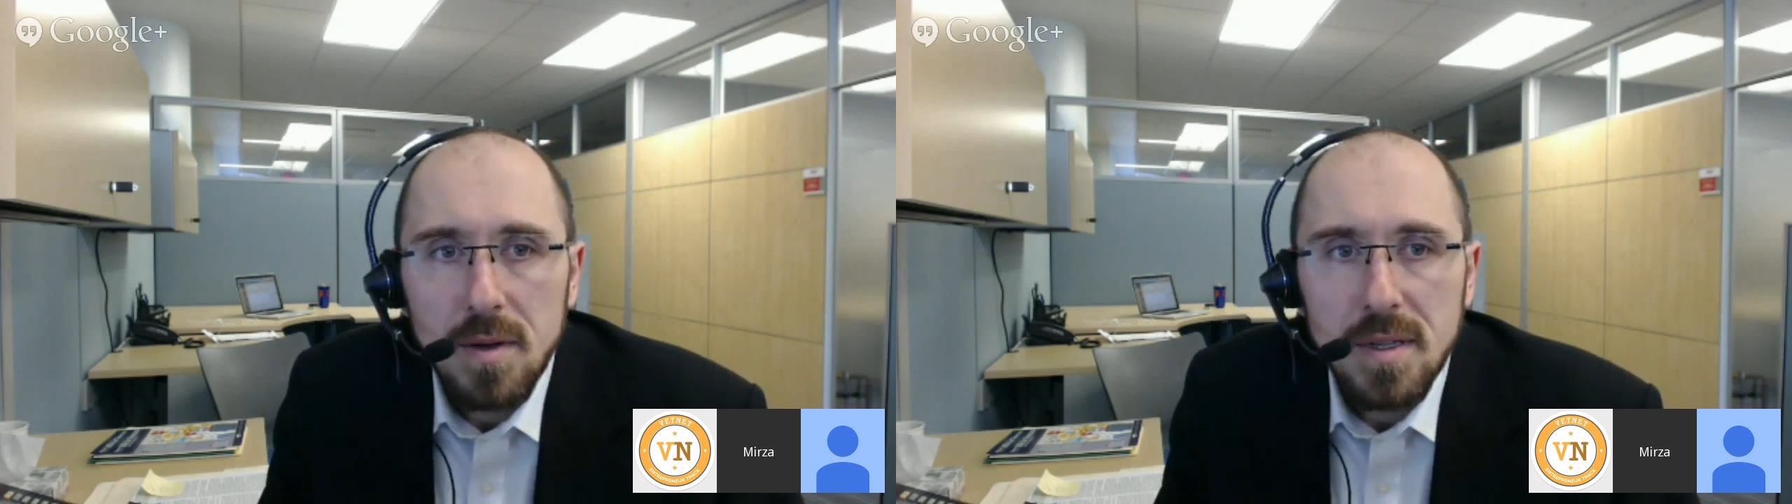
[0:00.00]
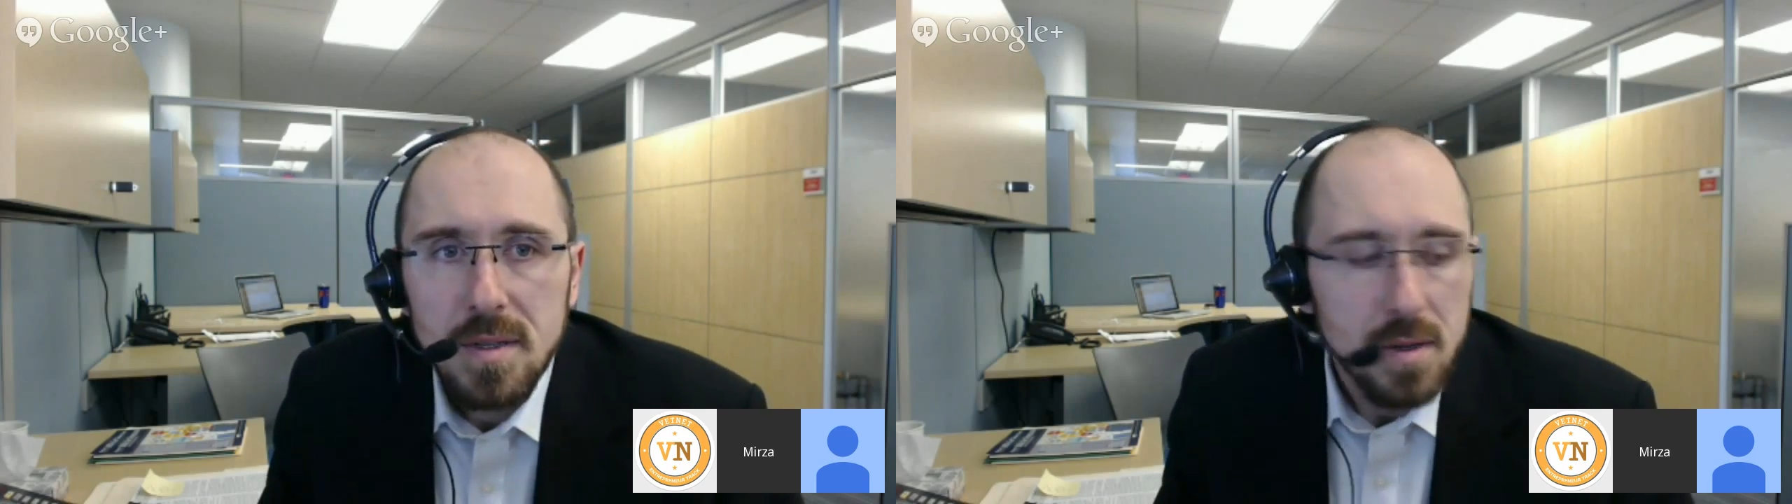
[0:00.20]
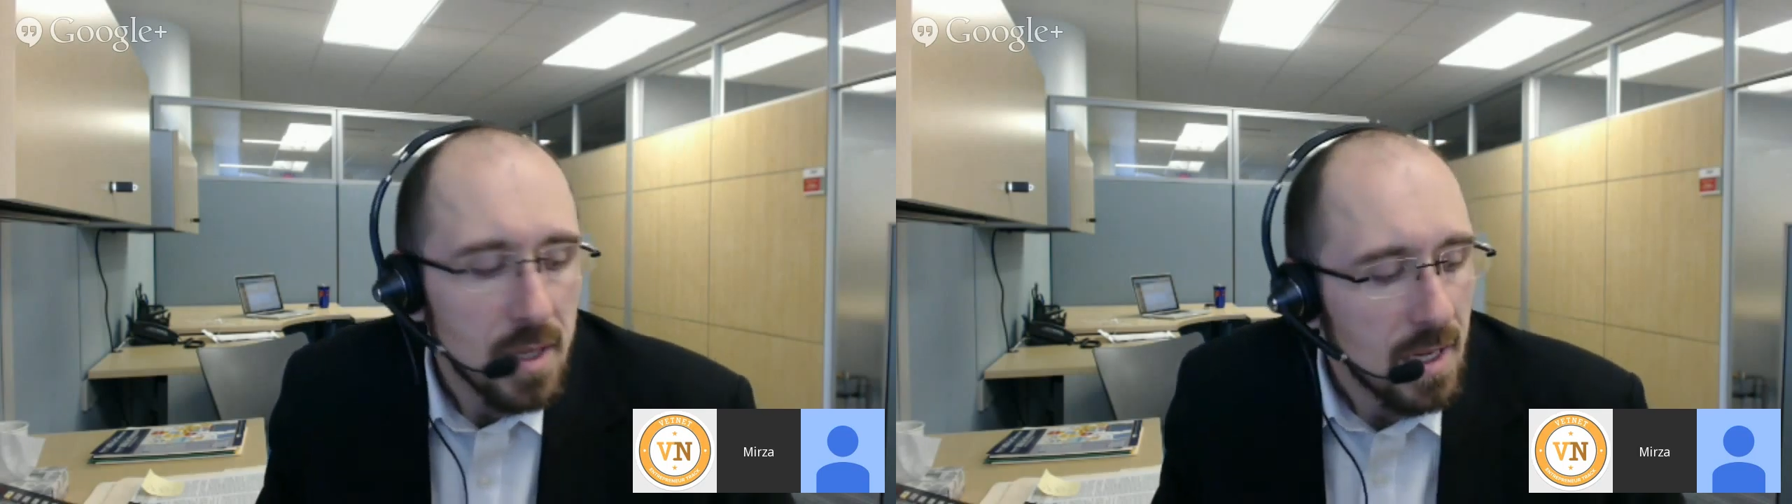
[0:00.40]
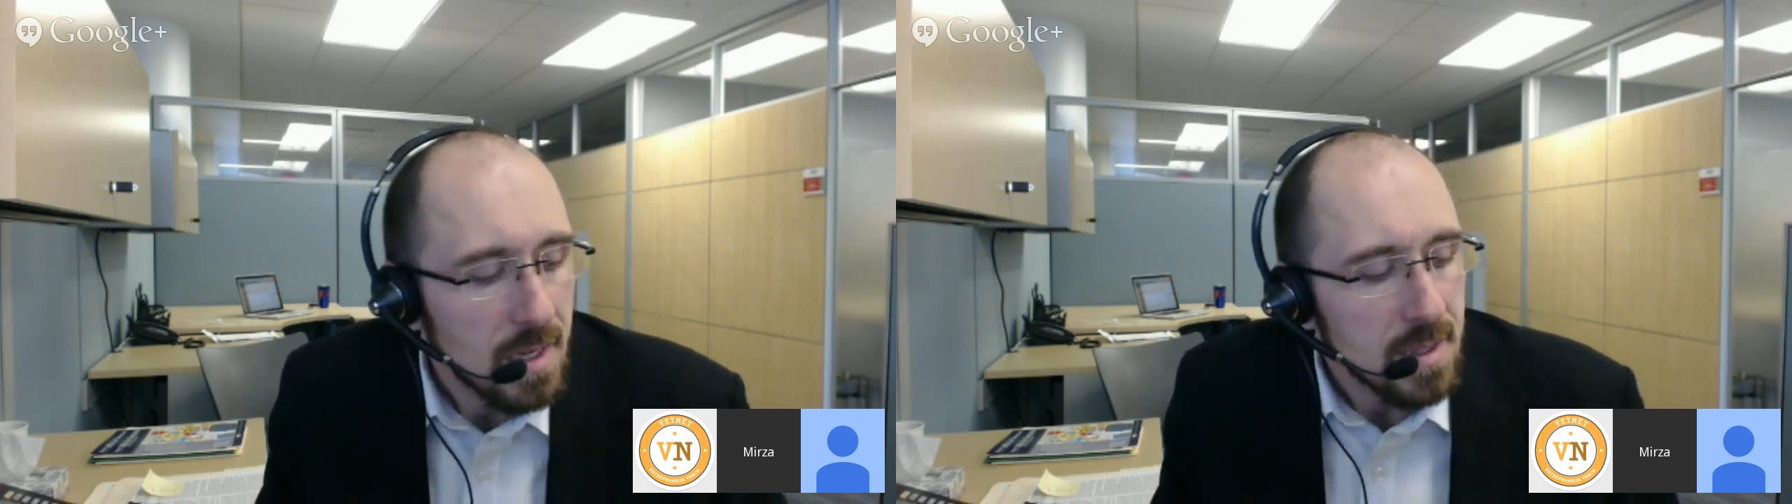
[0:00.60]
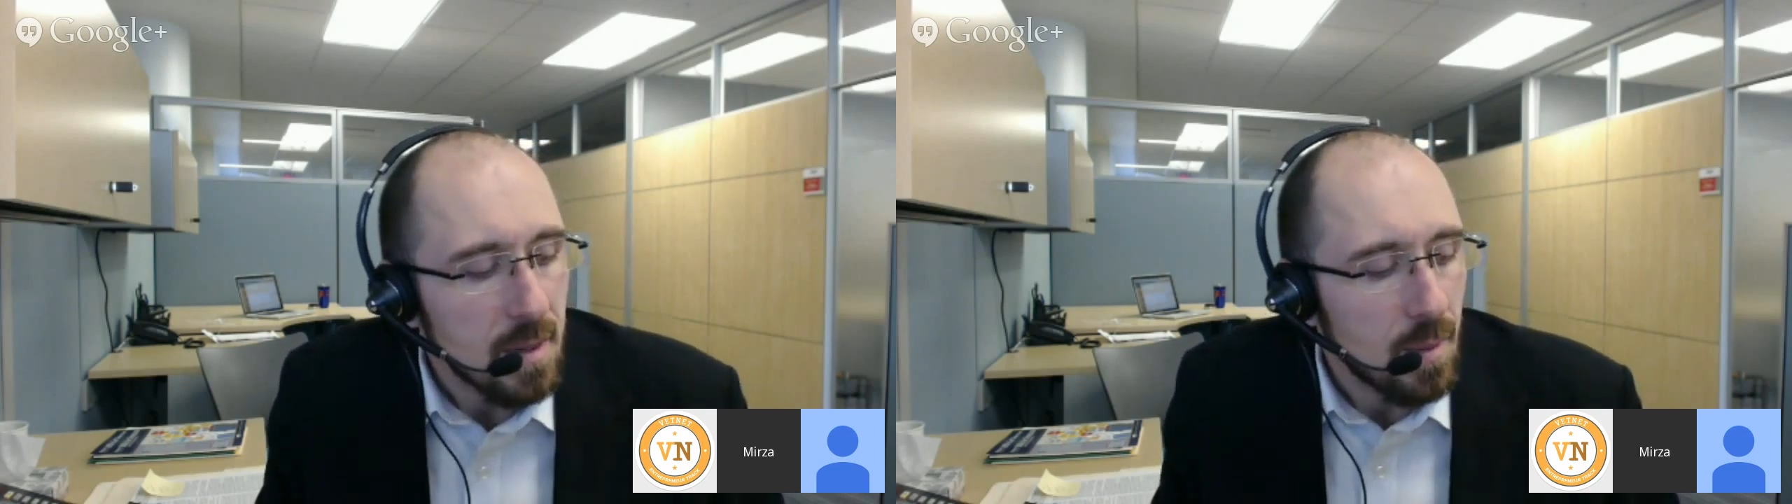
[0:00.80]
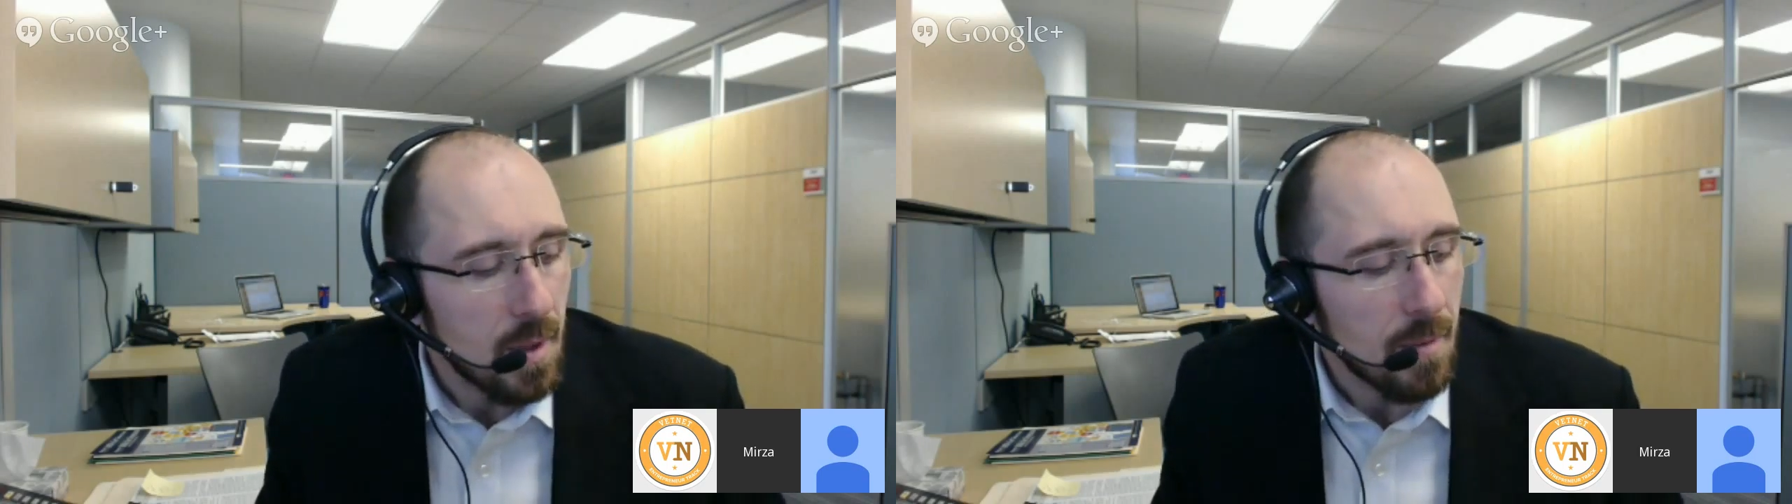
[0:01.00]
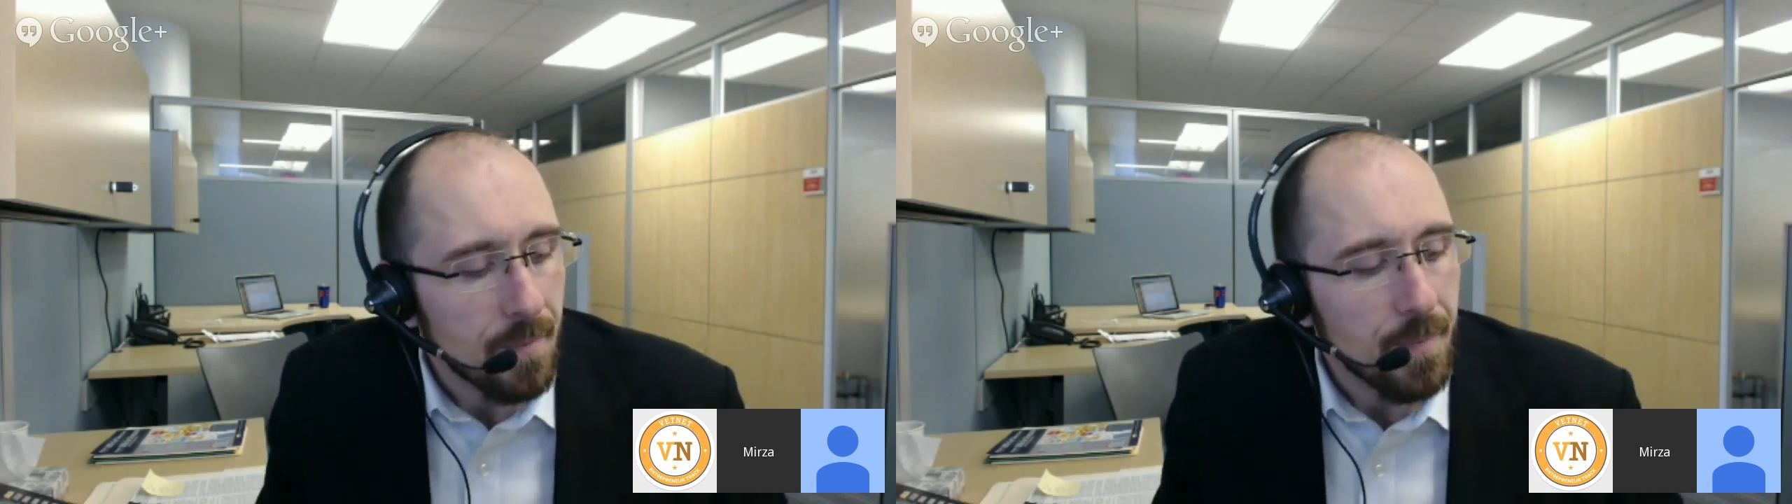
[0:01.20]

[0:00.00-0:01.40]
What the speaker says: research ASAP.